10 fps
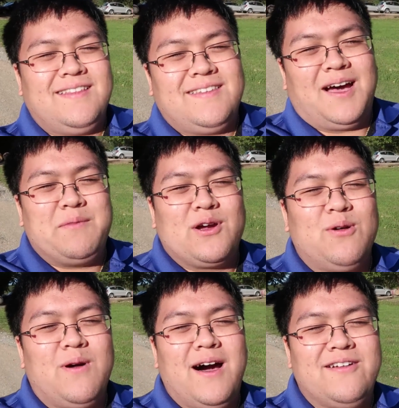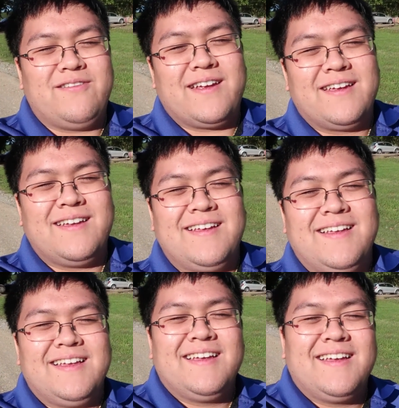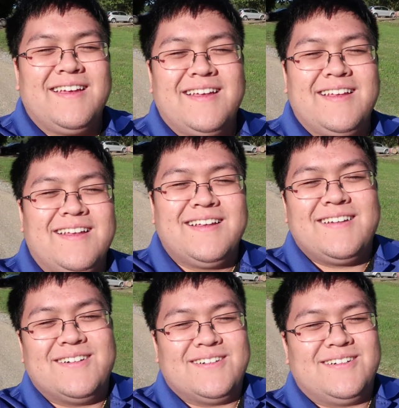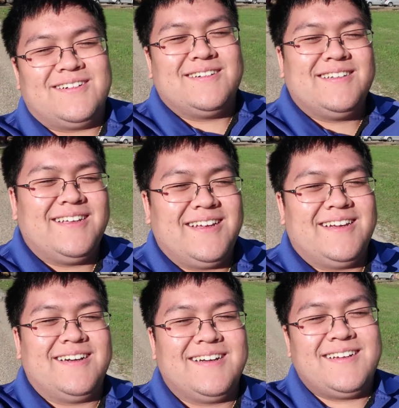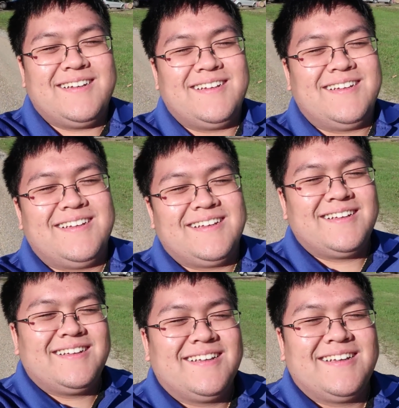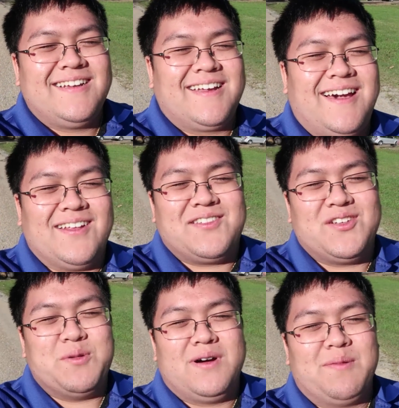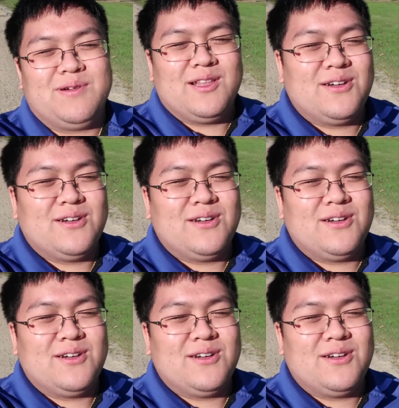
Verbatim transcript: Time to go wandering. Right. Oh yeah. Gotta sober up a